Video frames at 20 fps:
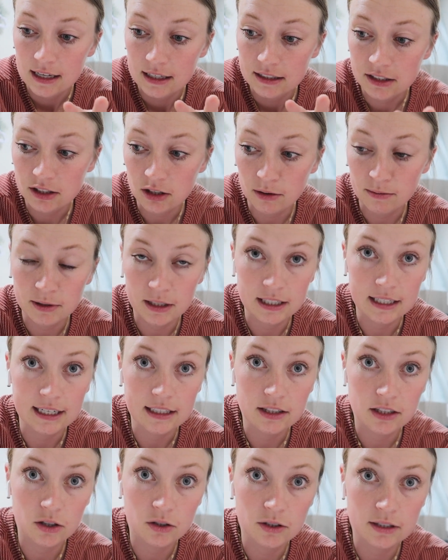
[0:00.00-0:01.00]
So I'm gonna
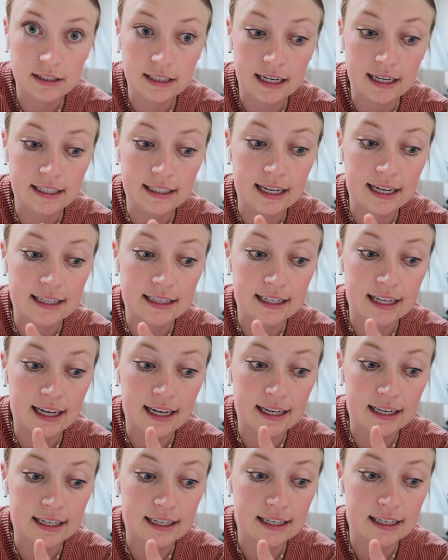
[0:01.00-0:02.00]
get those done, and
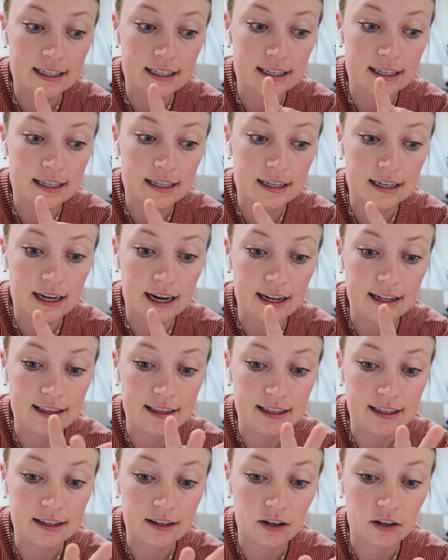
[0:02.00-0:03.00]
then I
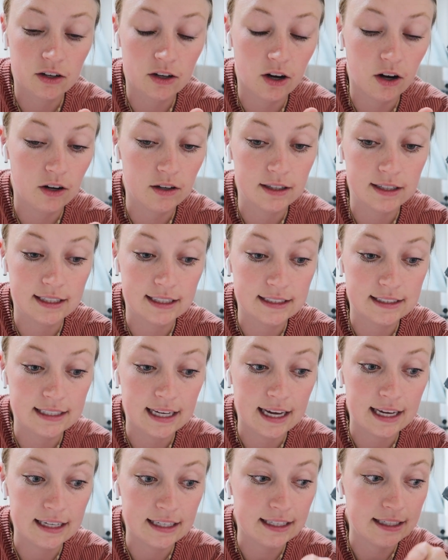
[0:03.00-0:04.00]
think I'll call it a
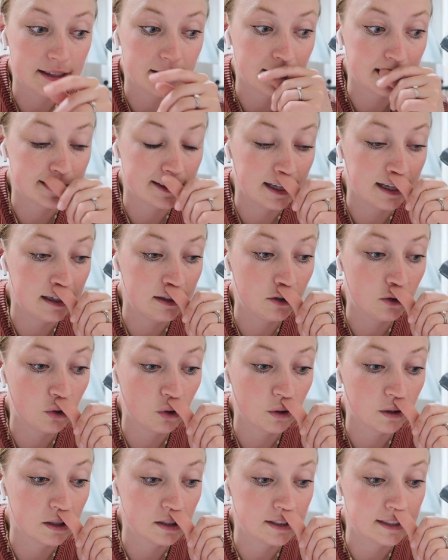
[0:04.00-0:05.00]
day here at the
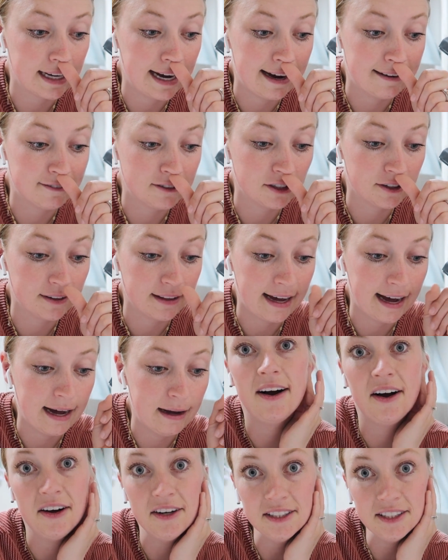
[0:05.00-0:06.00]
headquarters after
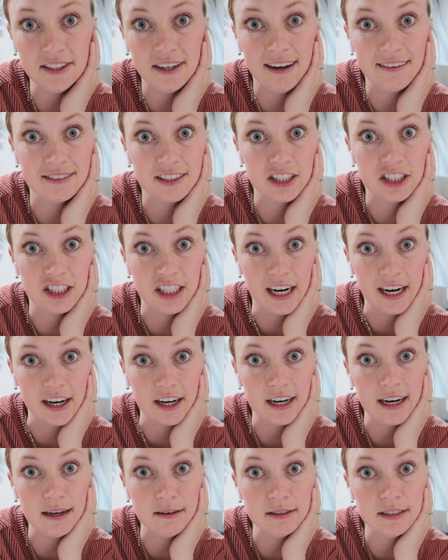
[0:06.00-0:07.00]
that. Also have to
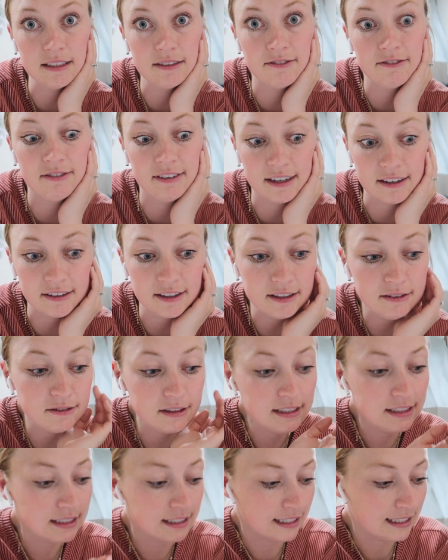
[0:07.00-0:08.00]
share, I was very
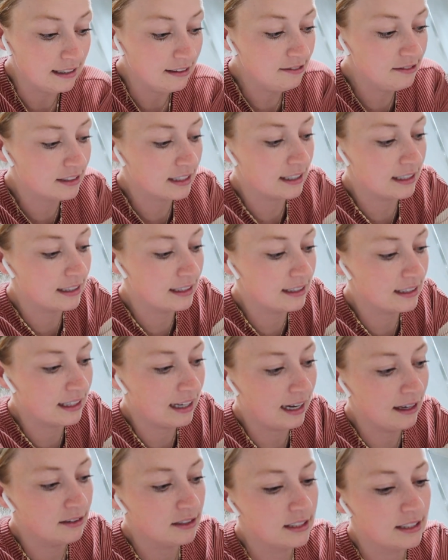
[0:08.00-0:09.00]
relieved.
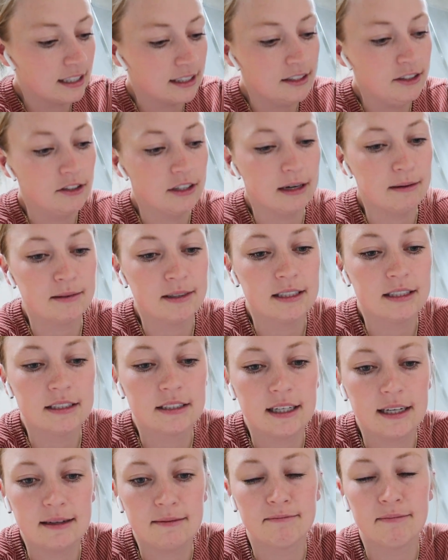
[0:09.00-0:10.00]
I was telling Grandma,
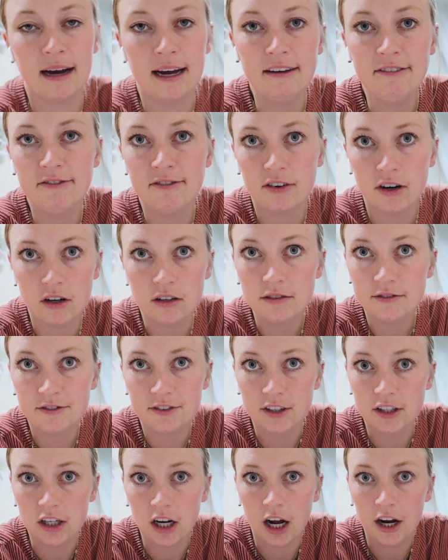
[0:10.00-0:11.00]
it's like my fault
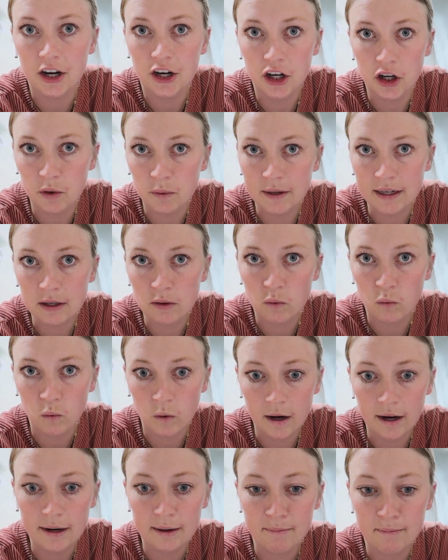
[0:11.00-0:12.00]
for not knowing
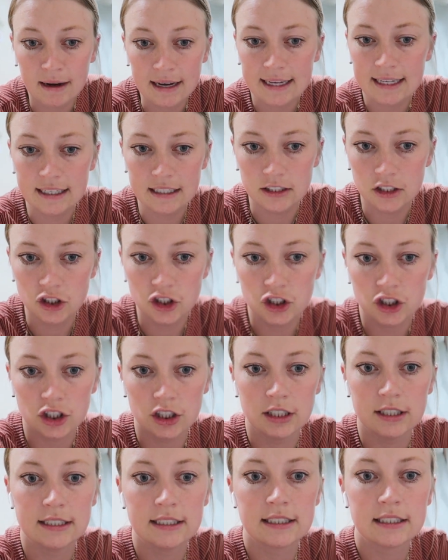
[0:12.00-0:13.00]
what my
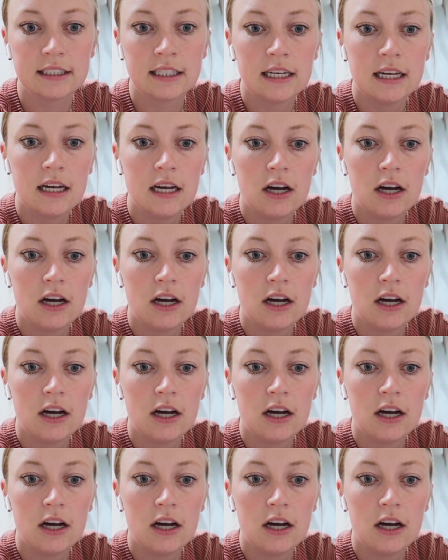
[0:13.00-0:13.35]
insurance